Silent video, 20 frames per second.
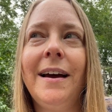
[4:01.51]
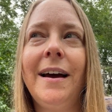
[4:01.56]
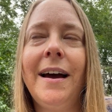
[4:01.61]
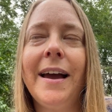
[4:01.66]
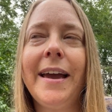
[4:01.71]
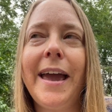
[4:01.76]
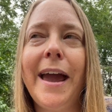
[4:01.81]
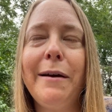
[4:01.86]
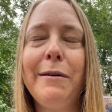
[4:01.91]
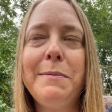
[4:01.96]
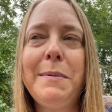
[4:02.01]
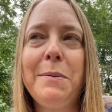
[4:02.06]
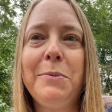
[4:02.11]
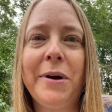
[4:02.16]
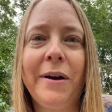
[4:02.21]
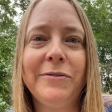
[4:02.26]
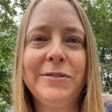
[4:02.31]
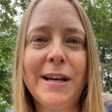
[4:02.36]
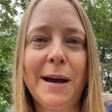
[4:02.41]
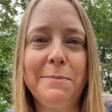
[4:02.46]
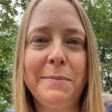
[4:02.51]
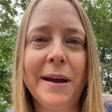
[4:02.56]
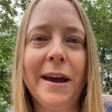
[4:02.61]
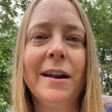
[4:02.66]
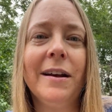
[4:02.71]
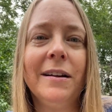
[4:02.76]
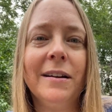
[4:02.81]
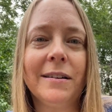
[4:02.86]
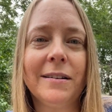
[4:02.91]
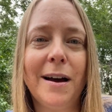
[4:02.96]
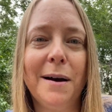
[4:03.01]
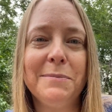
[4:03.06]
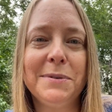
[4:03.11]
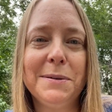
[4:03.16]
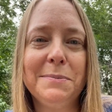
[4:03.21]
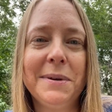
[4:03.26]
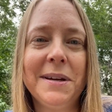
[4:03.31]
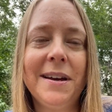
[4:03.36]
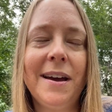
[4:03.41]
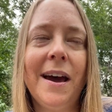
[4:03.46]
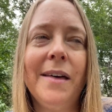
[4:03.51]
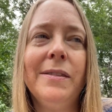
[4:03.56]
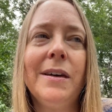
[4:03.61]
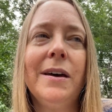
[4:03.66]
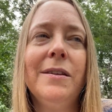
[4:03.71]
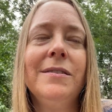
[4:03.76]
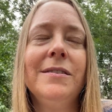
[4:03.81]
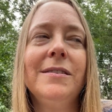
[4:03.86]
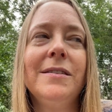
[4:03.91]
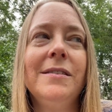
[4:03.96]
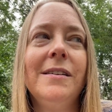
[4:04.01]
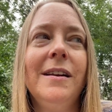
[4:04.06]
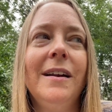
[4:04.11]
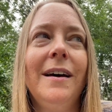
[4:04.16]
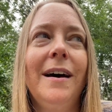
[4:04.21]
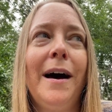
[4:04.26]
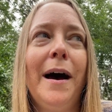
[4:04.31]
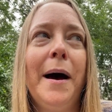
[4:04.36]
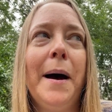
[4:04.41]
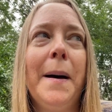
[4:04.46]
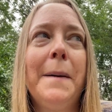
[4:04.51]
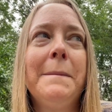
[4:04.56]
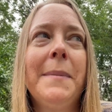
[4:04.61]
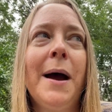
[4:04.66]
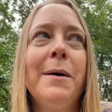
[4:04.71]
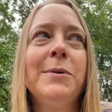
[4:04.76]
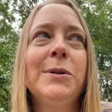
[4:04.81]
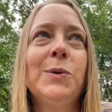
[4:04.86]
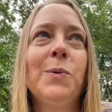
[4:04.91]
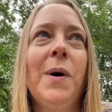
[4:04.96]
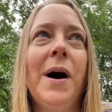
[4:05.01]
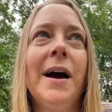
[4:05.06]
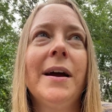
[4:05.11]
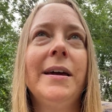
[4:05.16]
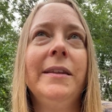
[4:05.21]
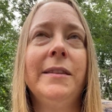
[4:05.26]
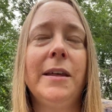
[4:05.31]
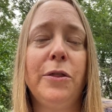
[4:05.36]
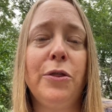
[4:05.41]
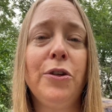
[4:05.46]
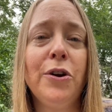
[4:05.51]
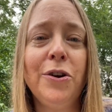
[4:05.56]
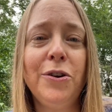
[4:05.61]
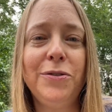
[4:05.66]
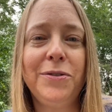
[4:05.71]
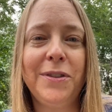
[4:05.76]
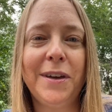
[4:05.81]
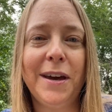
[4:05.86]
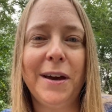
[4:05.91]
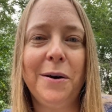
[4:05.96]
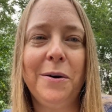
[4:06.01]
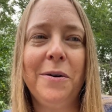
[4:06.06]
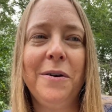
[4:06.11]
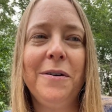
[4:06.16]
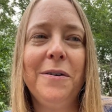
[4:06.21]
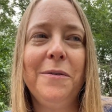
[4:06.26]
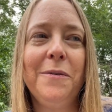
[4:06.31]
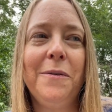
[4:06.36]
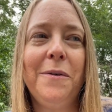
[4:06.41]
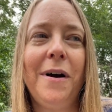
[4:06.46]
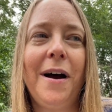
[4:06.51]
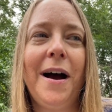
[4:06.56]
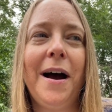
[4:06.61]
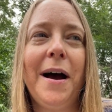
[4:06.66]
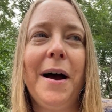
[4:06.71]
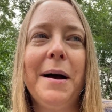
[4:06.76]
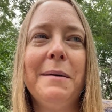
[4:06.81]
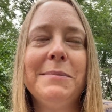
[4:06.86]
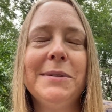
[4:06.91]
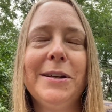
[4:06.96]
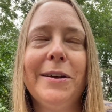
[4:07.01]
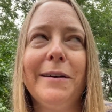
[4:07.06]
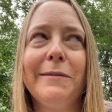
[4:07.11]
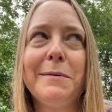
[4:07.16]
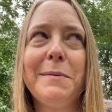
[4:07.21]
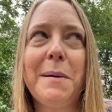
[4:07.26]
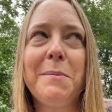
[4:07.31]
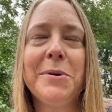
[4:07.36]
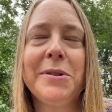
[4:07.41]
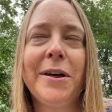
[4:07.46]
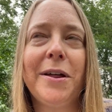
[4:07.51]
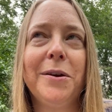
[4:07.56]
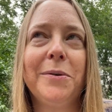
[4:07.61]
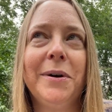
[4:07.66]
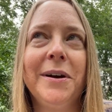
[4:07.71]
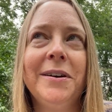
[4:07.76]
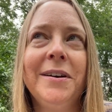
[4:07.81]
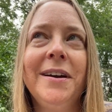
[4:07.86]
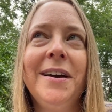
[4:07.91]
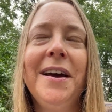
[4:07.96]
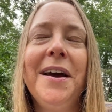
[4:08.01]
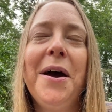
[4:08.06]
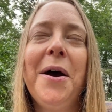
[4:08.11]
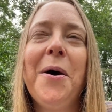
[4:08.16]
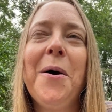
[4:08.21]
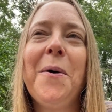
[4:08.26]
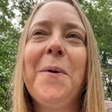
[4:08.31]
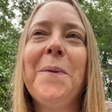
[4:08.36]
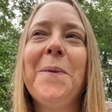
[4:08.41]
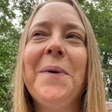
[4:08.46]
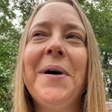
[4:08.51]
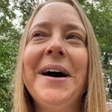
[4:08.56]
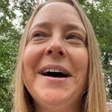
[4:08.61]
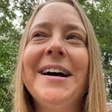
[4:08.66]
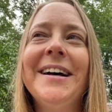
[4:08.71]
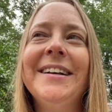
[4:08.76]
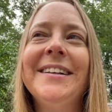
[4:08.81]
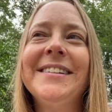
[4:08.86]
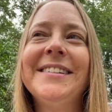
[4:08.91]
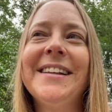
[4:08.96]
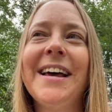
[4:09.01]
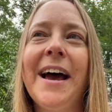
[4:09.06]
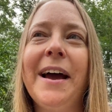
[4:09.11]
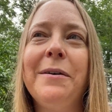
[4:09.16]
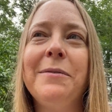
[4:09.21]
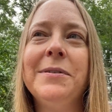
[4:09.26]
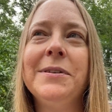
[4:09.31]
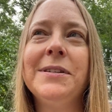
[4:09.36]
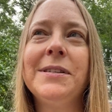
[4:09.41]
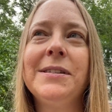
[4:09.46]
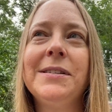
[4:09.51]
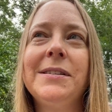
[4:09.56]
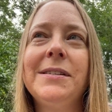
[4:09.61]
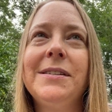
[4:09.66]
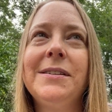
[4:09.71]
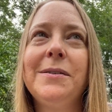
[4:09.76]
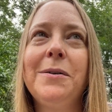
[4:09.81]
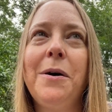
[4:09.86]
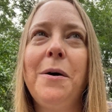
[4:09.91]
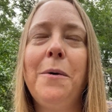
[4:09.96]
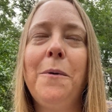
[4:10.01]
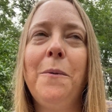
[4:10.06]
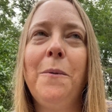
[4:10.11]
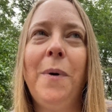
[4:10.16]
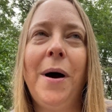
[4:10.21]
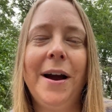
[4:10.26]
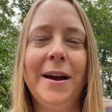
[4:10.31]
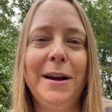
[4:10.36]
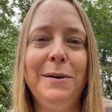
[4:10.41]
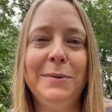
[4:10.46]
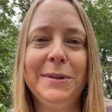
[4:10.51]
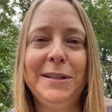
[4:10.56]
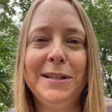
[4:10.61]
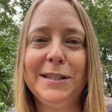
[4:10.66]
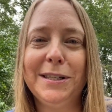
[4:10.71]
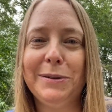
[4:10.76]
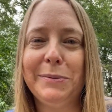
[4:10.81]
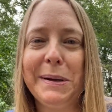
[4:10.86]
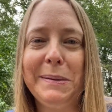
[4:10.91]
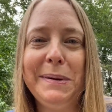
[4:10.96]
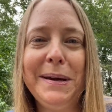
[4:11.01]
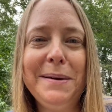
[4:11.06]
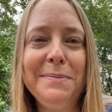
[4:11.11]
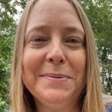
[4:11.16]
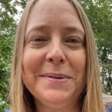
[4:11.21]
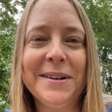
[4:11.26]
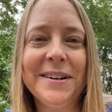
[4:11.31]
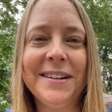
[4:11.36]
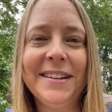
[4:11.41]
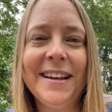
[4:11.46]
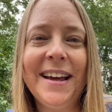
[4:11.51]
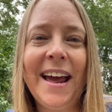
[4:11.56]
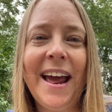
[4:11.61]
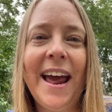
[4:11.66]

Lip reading: I can't remember off the top of my head. It'll come to me. And then I was walking. The third thing, until I remember the other one, was I was walking with these three people.